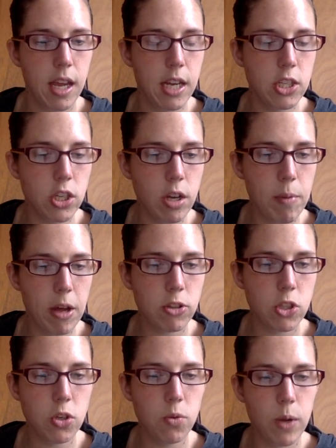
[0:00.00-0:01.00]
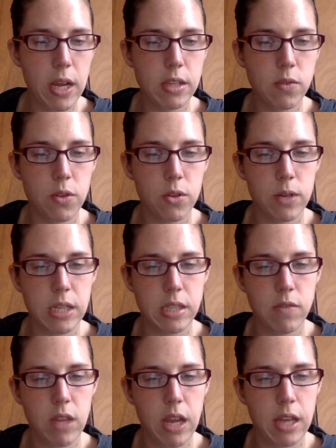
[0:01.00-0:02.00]
It took about two weeks for the
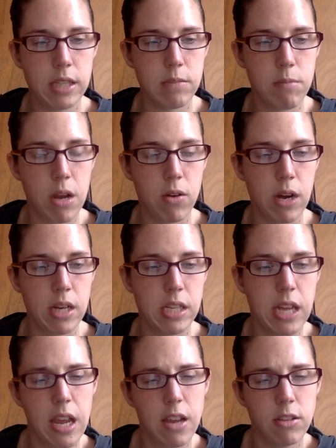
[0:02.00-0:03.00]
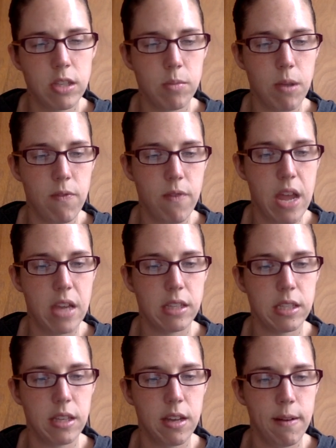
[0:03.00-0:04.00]
rest of the kids in my grade to get used to my
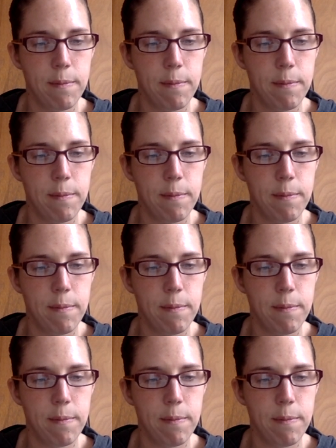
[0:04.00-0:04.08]
face.